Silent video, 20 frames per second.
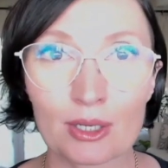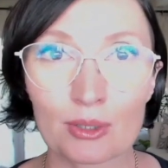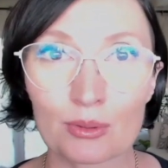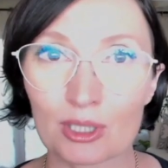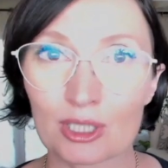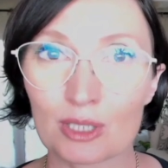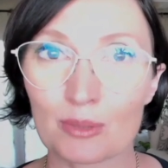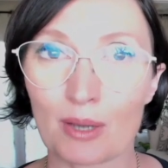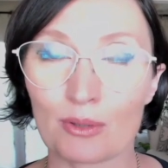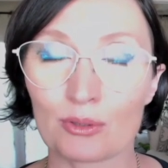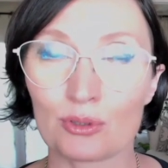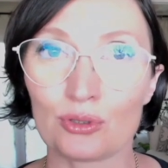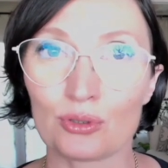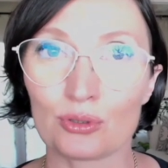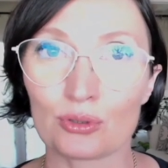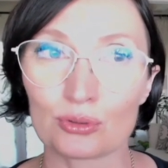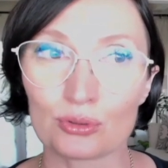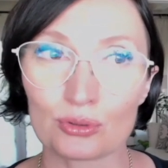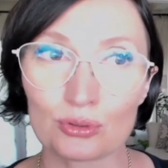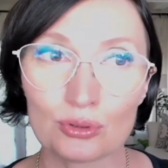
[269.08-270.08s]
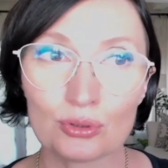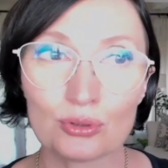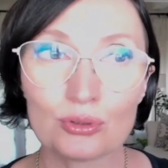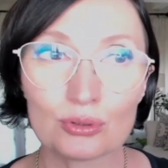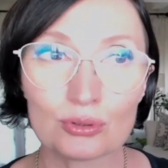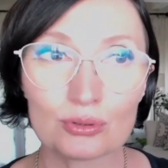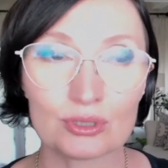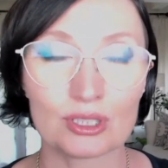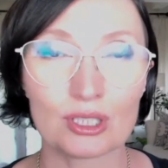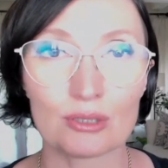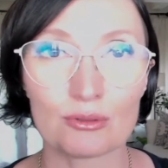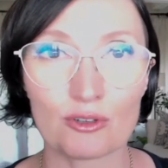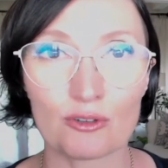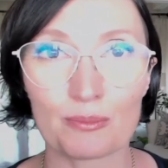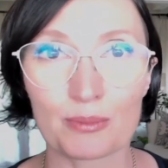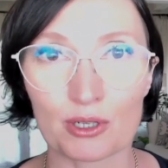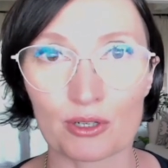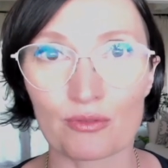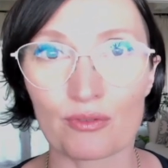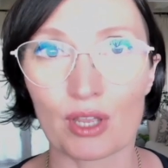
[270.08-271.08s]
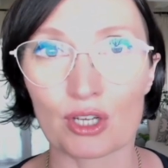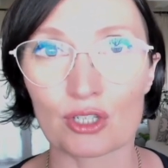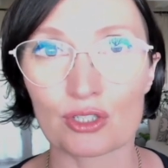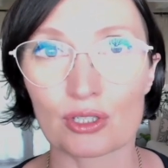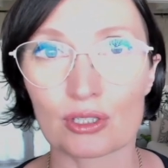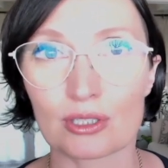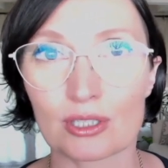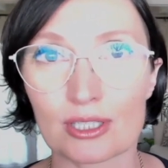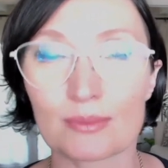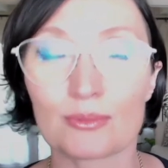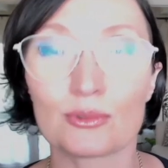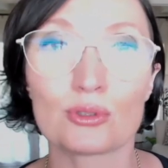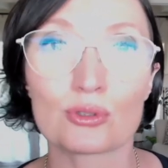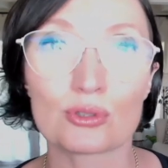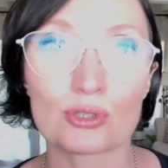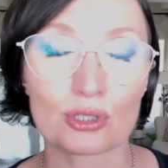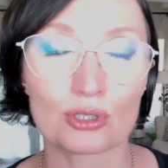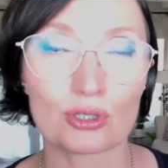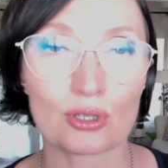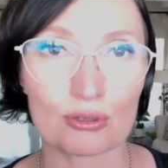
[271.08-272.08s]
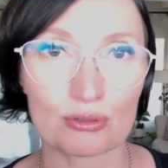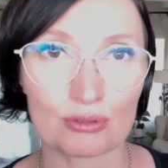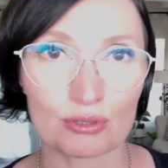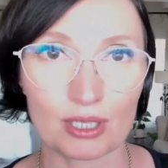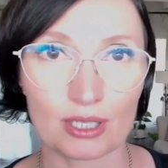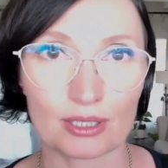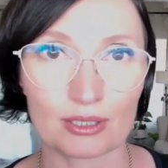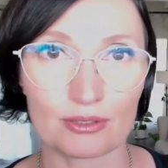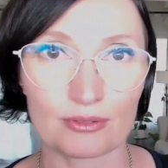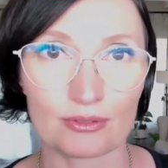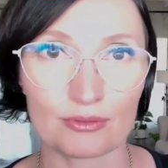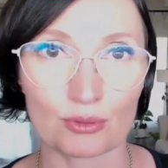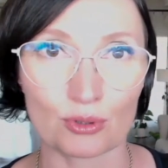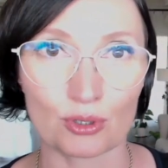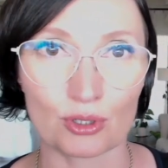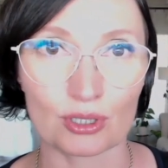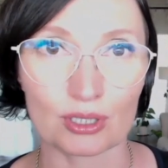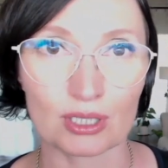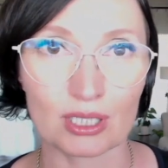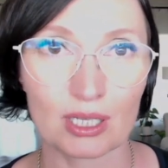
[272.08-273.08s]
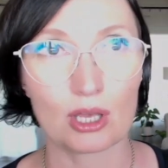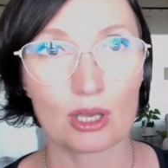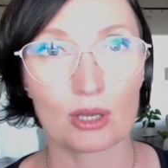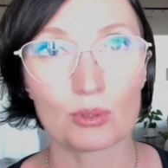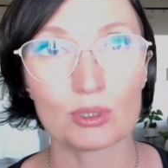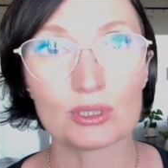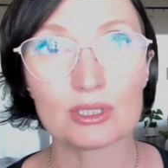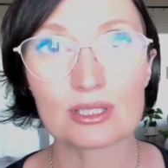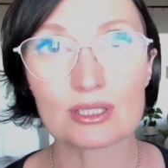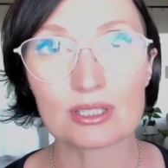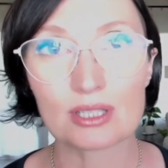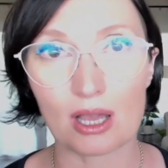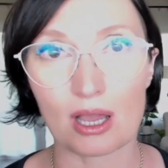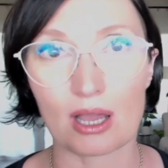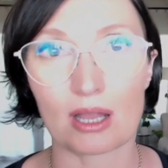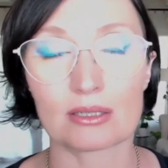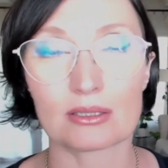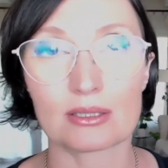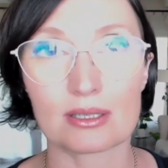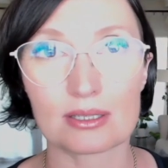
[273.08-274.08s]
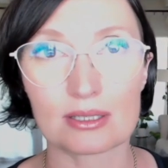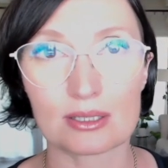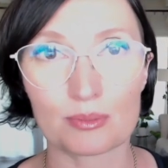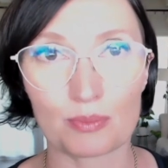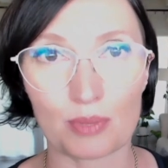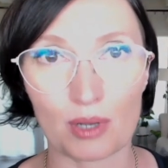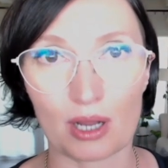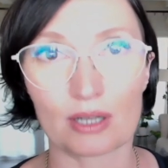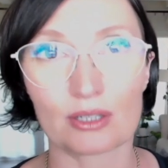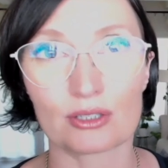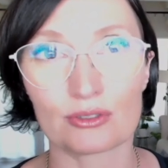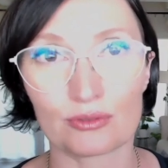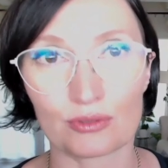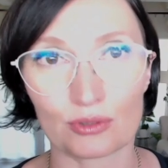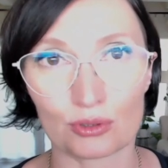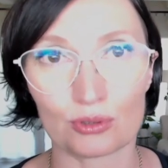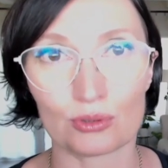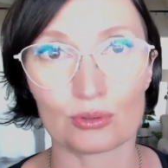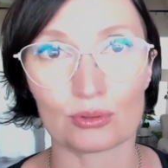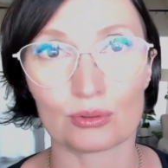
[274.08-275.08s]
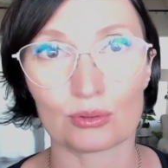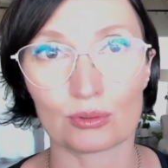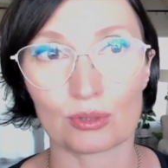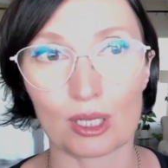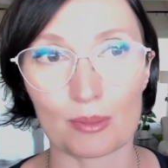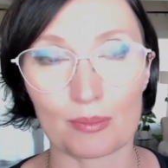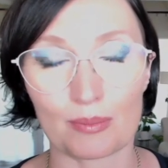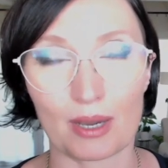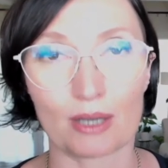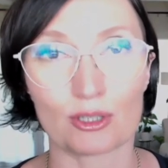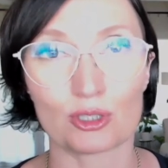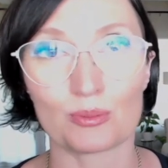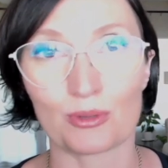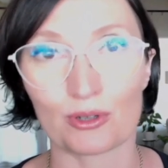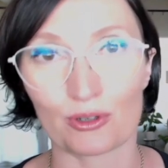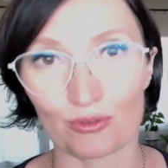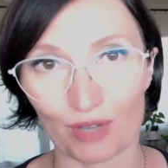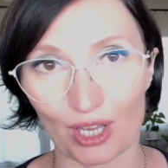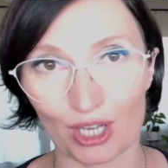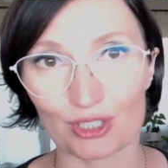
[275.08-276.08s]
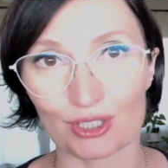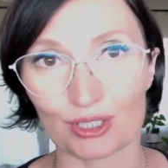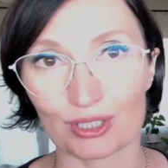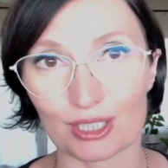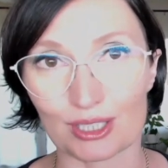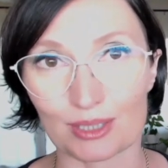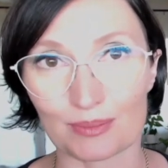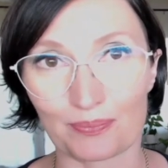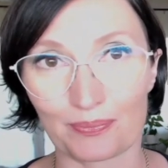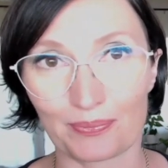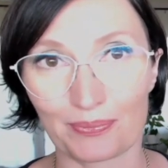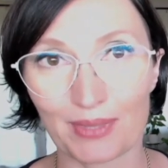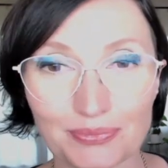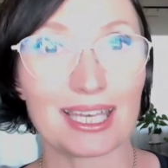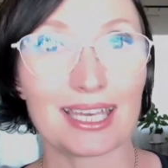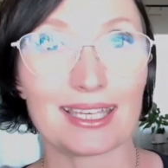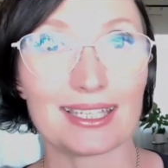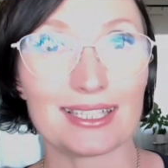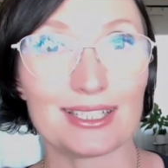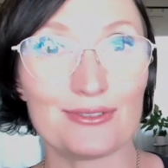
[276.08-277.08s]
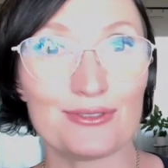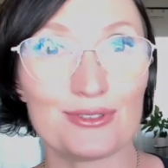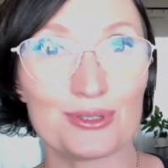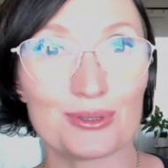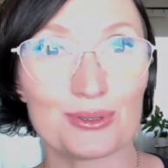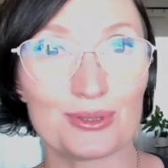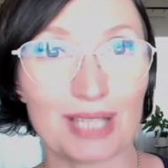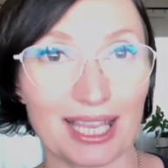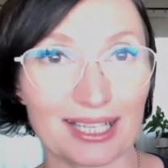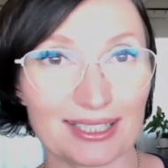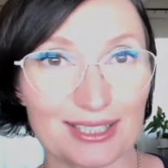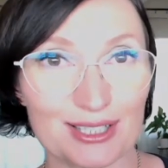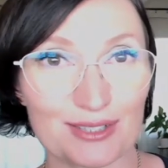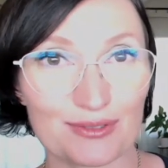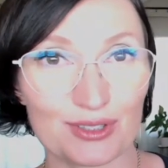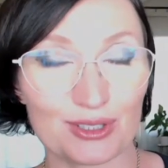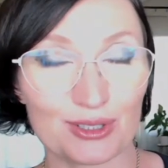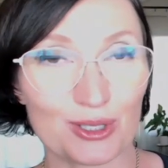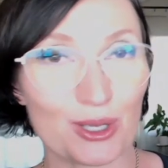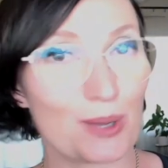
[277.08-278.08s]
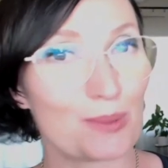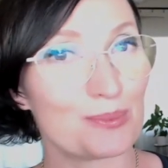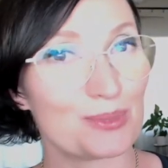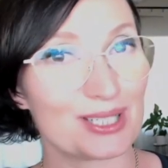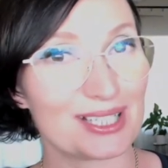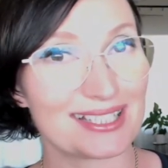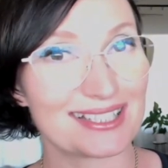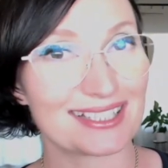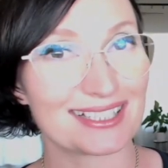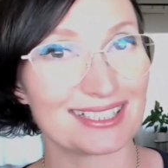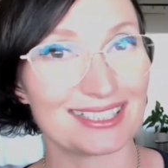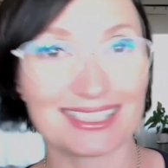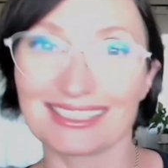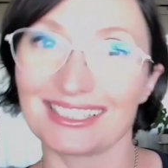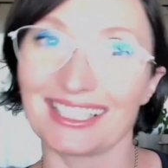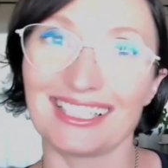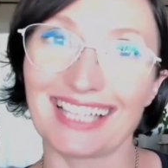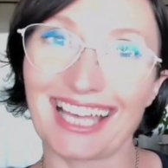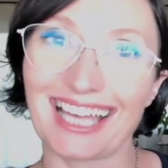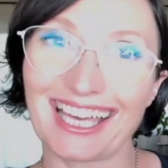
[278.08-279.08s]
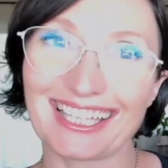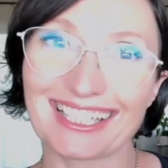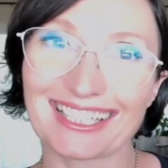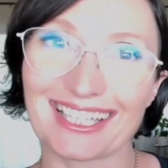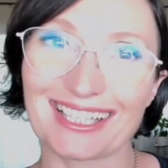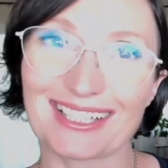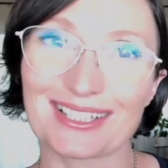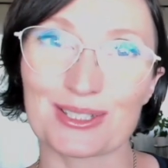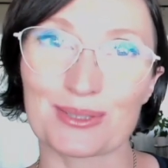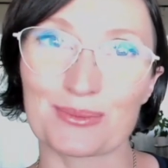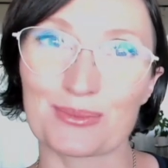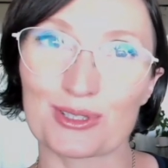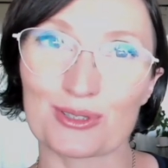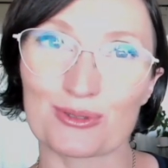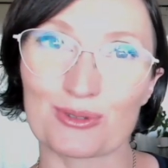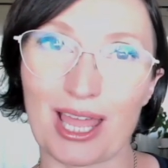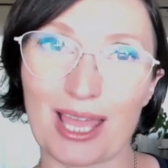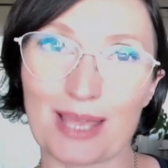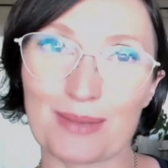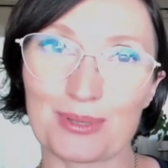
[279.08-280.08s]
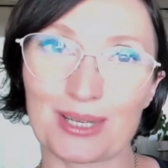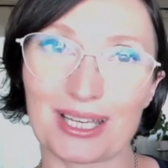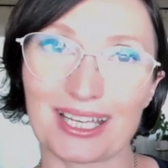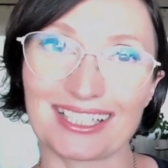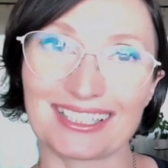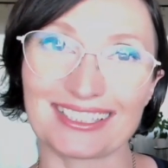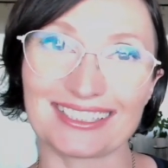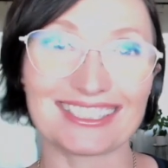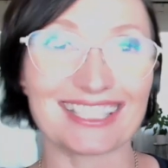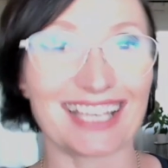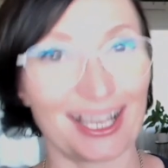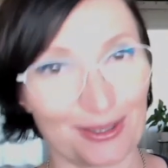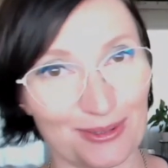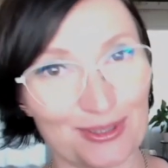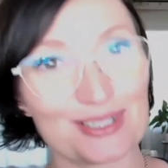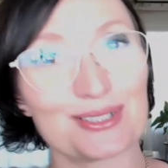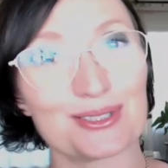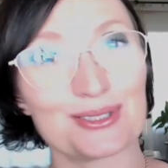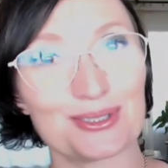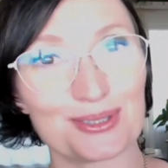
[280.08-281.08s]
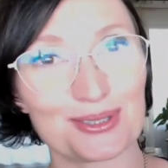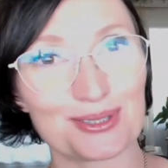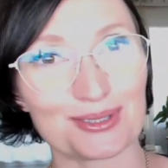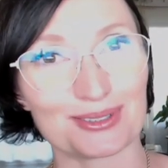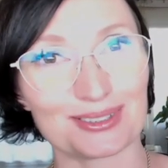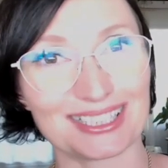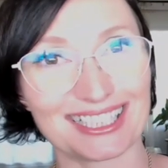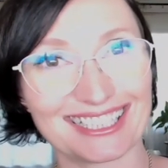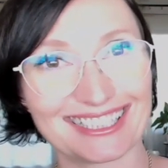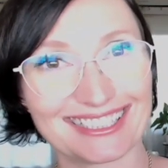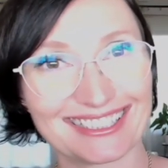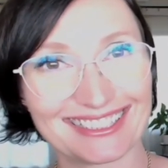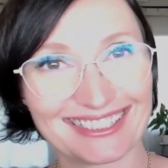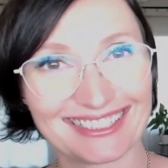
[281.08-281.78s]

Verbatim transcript: What about you? Do you deal with perfectionism during your creative work? What is the hardest part for you about perfectionism? If you like this video, please click the like and subscribe, and I will see you soon.